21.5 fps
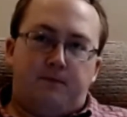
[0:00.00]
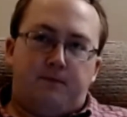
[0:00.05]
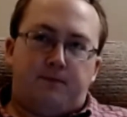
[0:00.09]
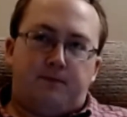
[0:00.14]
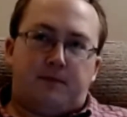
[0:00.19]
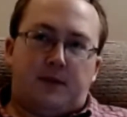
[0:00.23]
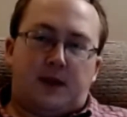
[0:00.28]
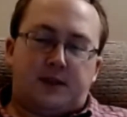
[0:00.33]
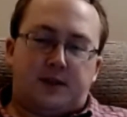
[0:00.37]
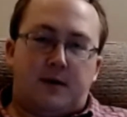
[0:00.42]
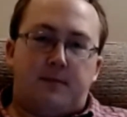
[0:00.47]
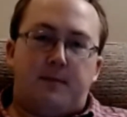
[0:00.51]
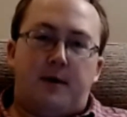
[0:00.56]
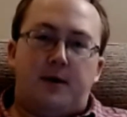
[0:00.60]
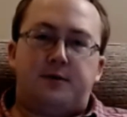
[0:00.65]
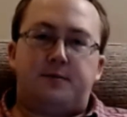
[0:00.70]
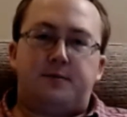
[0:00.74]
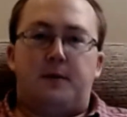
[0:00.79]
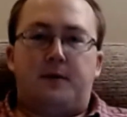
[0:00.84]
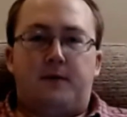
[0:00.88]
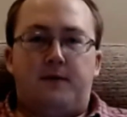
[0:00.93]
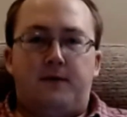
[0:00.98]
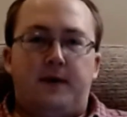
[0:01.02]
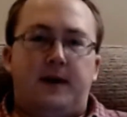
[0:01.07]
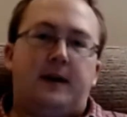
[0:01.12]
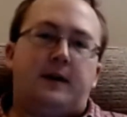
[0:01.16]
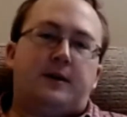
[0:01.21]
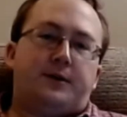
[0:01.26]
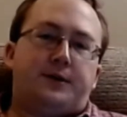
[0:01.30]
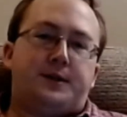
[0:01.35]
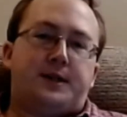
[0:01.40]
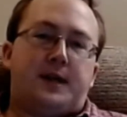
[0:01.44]
So most modern
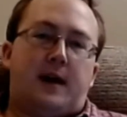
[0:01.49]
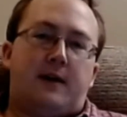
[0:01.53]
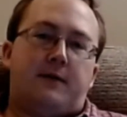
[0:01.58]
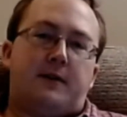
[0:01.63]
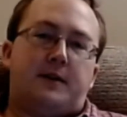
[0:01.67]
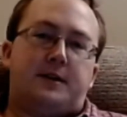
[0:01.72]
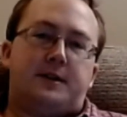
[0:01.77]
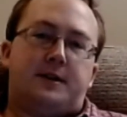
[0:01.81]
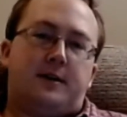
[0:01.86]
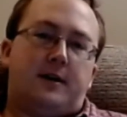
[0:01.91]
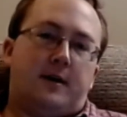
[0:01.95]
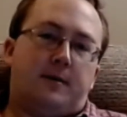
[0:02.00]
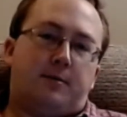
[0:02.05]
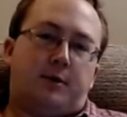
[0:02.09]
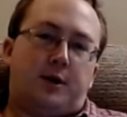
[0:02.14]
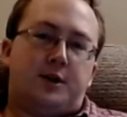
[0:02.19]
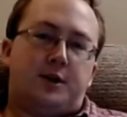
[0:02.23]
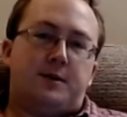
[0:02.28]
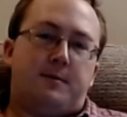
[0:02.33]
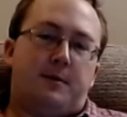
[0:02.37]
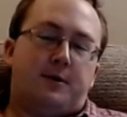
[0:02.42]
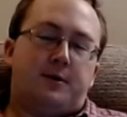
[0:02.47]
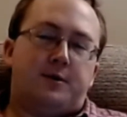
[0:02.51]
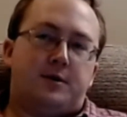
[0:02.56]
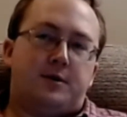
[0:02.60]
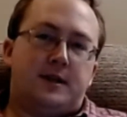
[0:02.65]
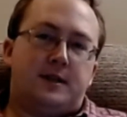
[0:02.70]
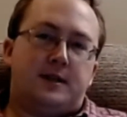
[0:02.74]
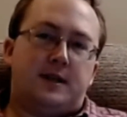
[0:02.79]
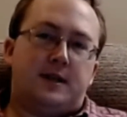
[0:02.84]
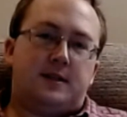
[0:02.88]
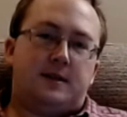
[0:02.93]
vehicles have a tyre pressure monitoring
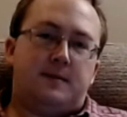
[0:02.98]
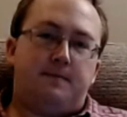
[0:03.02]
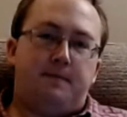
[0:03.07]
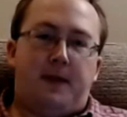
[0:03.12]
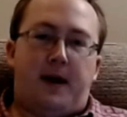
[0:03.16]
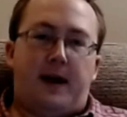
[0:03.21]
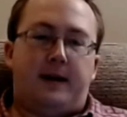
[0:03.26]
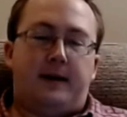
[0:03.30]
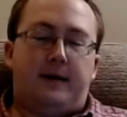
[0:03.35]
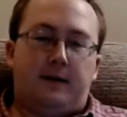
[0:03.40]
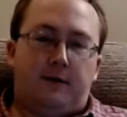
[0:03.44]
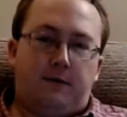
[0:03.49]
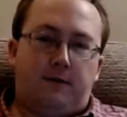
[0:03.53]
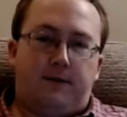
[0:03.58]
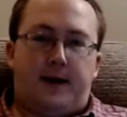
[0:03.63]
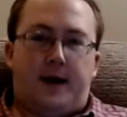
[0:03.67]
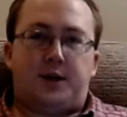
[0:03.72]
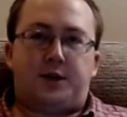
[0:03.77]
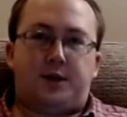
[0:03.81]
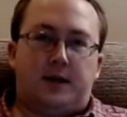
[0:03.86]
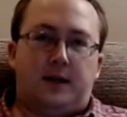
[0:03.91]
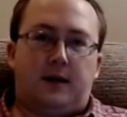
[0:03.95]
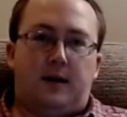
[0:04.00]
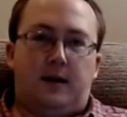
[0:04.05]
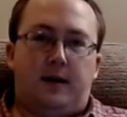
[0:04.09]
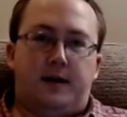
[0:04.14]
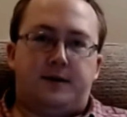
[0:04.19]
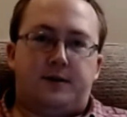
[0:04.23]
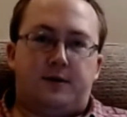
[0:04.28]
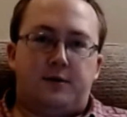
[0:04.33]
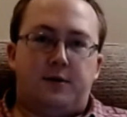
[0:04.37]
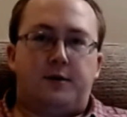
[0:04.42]
system, and it'll flash a little
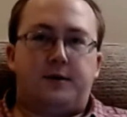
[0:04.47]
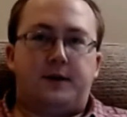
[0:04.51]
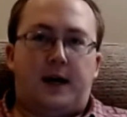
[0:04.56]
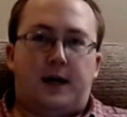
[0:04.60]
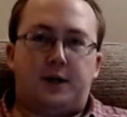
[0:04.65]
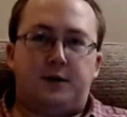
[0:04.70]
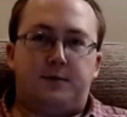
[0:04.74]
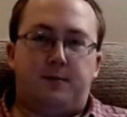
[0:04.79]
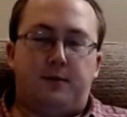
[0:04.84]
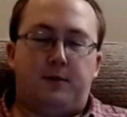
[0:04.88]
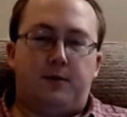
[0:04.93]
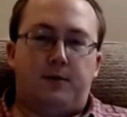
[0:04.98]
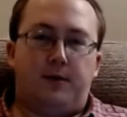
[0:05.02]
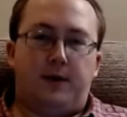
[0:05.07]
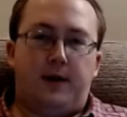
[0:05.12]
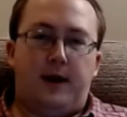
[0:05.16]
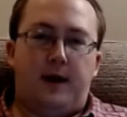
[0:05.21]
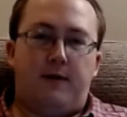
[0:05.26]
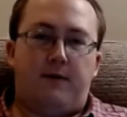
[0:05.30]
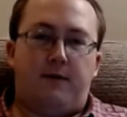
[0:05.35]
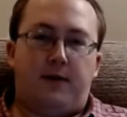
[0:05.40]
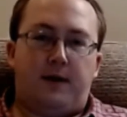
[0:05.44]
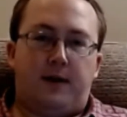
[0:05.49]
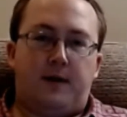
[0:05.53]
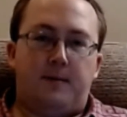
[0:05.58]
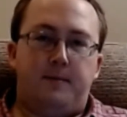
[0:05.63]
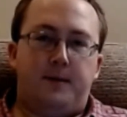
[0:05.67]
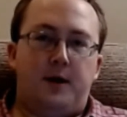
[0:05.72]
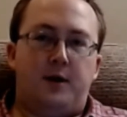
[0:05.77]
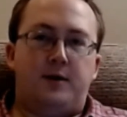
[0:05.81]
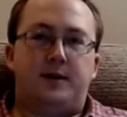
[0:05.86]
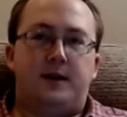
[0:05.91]
light on your dashboard if the
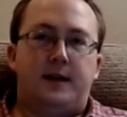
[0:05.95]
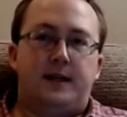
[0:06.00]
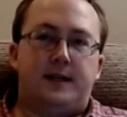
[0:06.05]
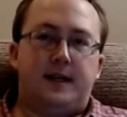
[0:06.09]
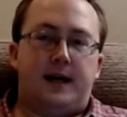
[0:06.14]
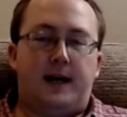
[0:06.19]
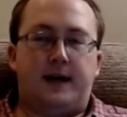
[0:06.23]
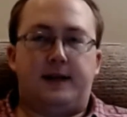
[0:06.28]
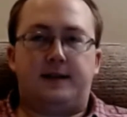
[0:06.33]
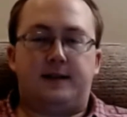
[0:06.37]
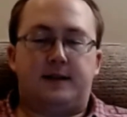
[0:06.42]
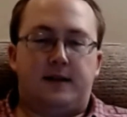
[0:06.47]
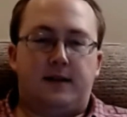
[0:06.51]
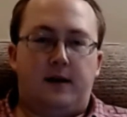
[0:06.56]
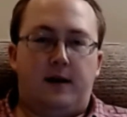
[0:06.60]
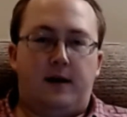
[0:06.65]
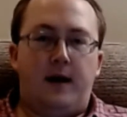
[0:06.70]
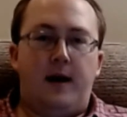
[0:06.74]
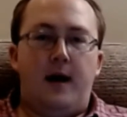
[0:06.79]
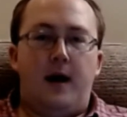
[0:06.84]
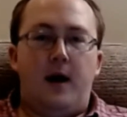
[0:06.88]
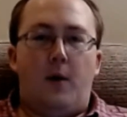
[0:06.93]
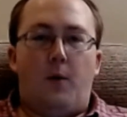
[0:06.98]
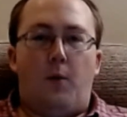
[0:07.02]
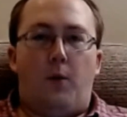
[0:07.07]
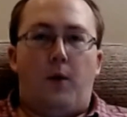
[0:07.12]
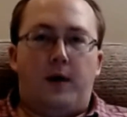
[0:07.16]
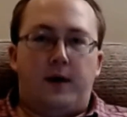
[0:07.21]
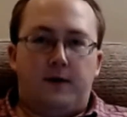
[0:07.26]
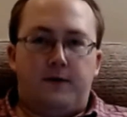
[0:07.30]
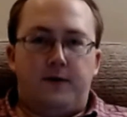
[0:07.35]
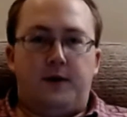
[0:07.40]
computer detects that
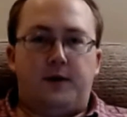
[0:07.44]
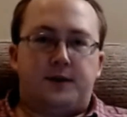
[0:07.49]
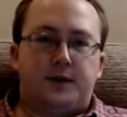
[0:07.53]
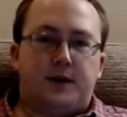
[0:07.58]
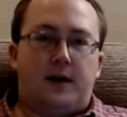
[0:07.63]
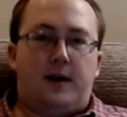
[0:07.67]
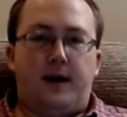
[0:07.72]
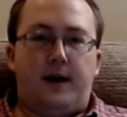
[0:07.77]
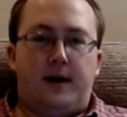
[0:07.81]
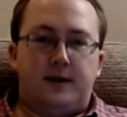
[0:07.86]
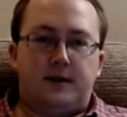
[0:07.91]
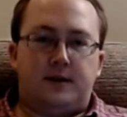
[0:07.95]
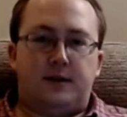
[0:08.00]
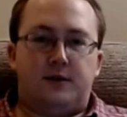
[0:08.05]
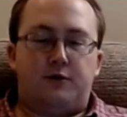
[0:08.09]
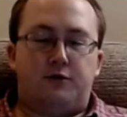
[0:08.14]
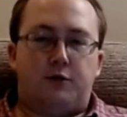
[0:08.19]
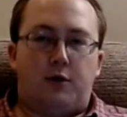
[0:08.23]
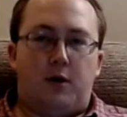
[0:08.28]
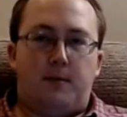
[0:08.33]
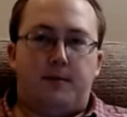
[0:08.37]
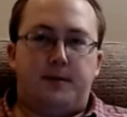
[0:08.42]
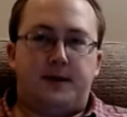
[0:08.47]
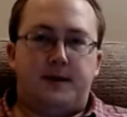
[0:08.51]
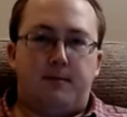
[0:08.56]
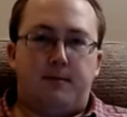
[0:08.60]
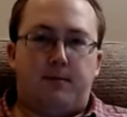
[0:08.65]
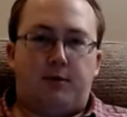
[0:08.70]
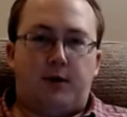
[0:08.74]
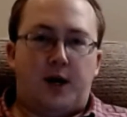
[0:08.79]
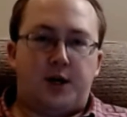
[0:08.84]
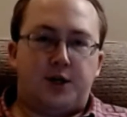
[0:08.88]
one of your tyres has dropped in
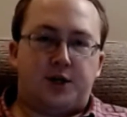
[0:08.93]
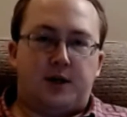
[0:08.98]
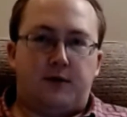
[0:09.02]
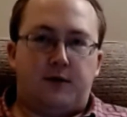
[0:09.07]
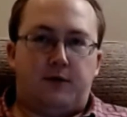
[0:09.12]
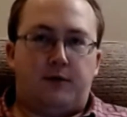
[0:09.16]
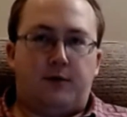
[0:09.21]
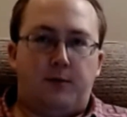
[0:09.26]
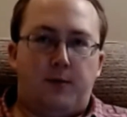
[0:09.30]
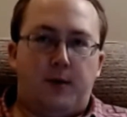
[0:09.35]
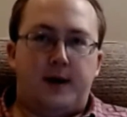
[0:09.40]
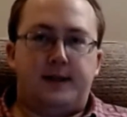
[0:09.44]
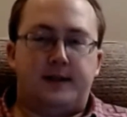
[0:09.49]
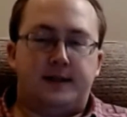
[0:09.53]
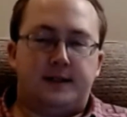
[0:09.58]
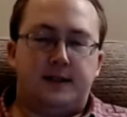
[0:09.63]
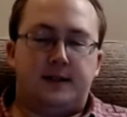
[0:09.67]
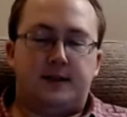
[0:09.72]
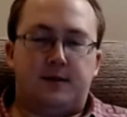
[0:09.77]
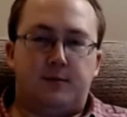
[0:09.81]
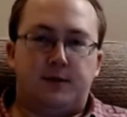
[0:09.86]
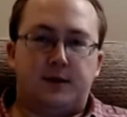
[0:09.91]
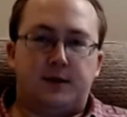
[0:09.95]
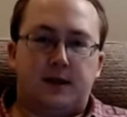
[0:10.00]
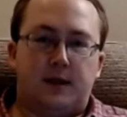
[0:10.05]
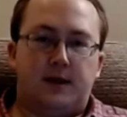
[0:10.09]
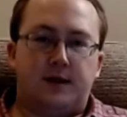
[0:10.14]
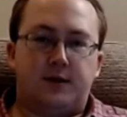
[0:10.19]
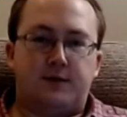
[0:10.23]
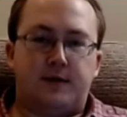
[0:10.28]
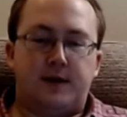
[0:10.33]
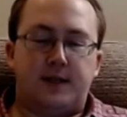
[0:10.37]
pressure from when the system was
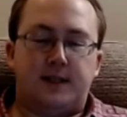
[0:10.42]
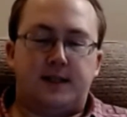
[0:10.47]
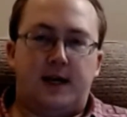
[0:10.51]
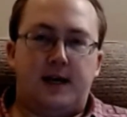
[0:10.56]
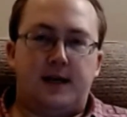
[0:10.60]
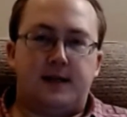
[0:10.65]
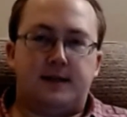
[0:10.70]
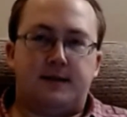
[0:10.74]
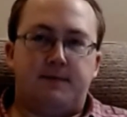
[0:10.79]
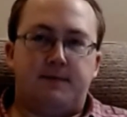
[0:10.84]
last reset.